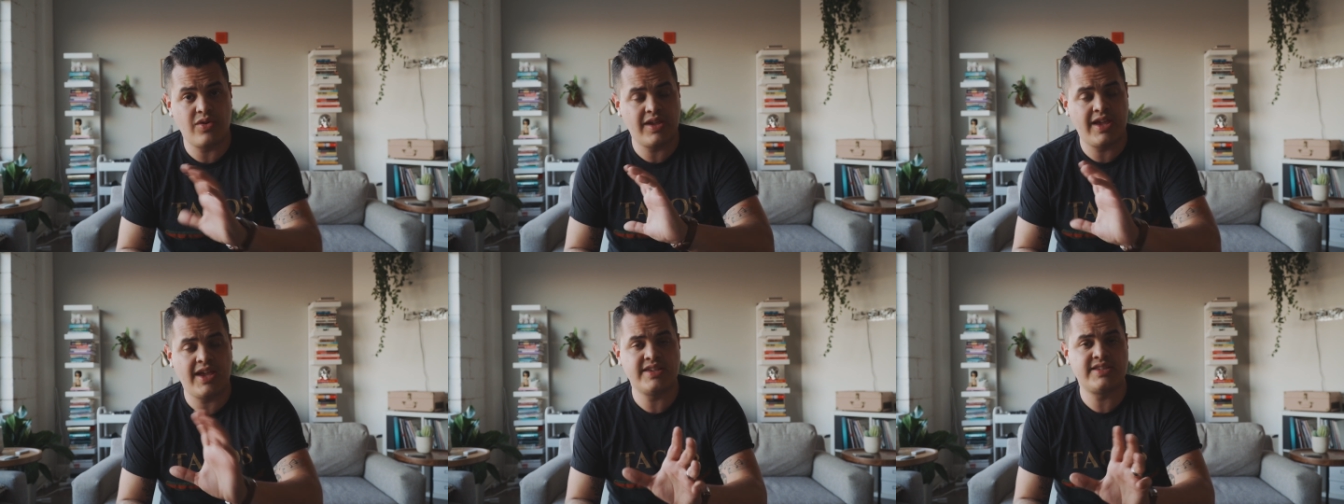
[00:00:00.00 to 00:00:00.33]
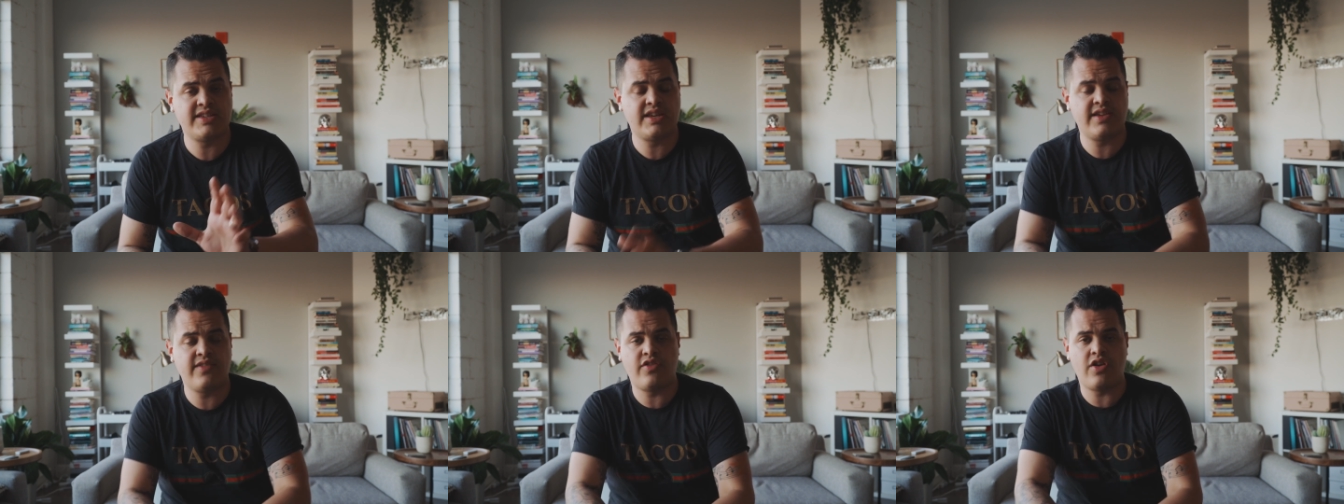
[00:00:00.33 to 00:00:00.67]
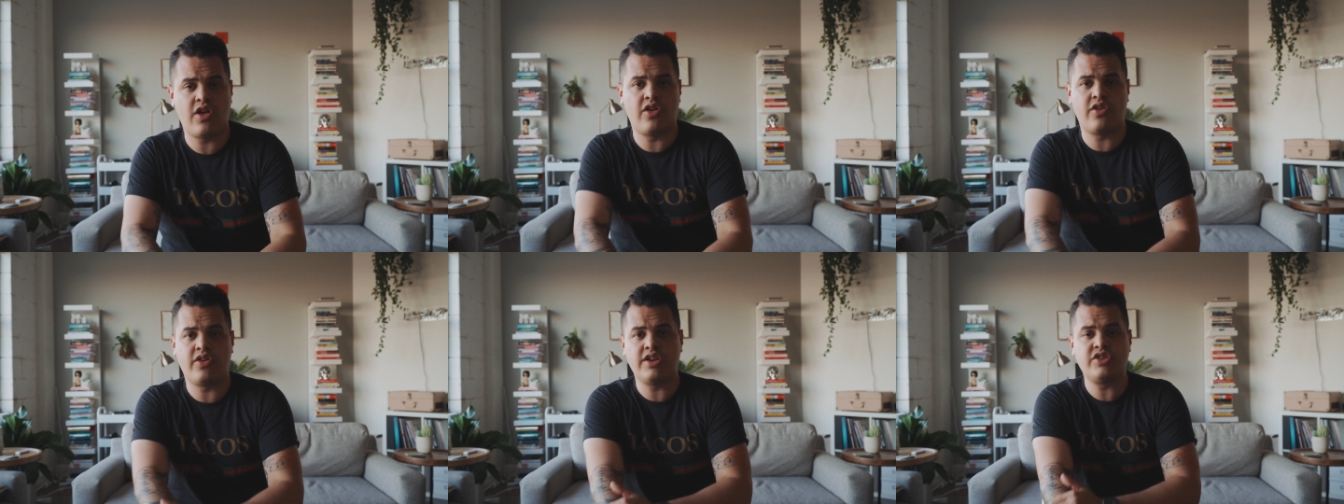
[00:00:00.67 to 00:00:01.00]
in case any of
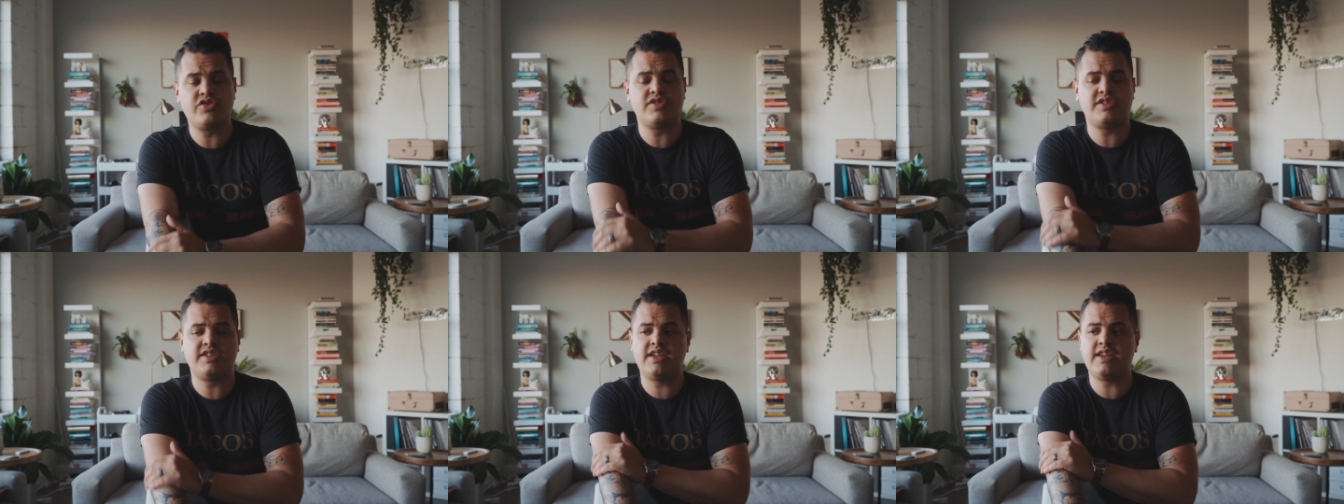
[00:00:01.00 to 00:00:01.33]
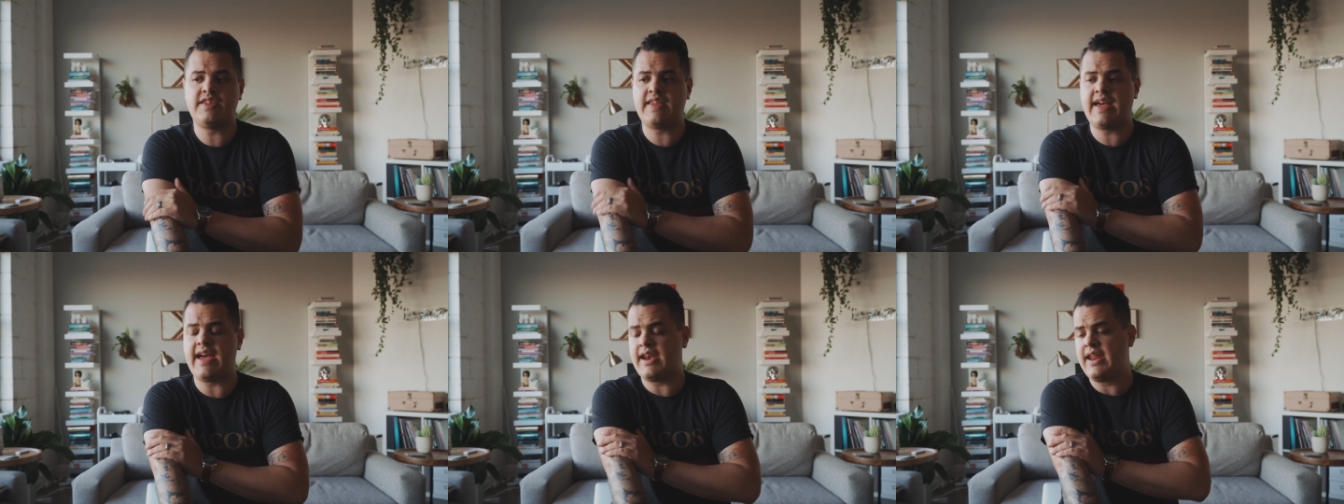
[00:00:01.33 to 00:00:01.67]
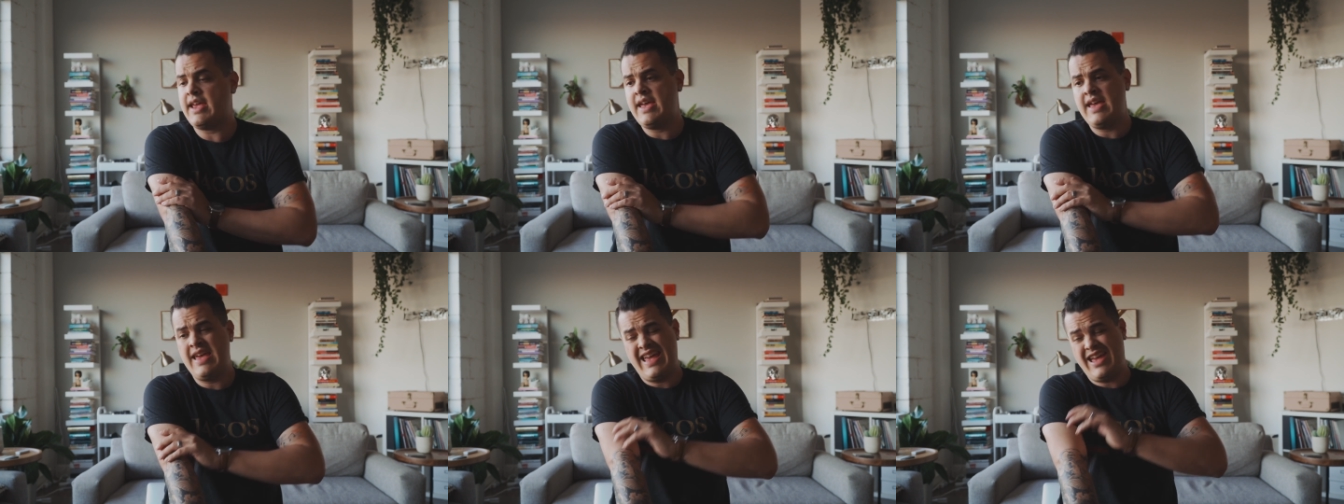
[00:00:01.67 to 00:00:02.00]
y'all are interested in that.